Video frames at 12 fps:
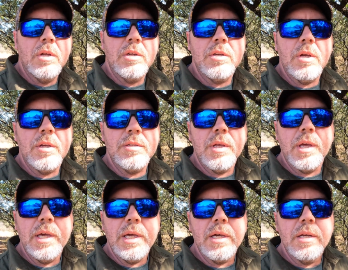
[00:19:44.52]
Just
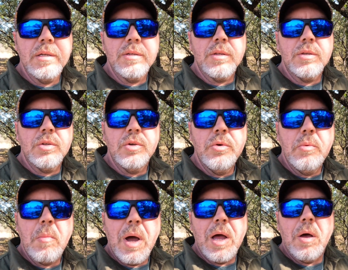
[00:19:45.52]
ahead is the
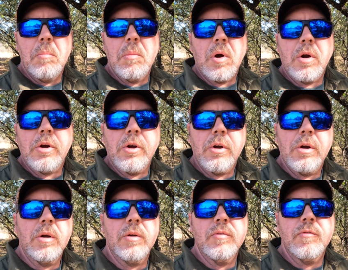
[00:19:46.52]
2-mile marker
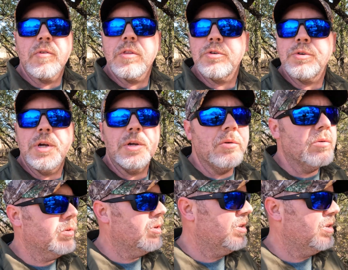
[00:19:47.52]
for the trail,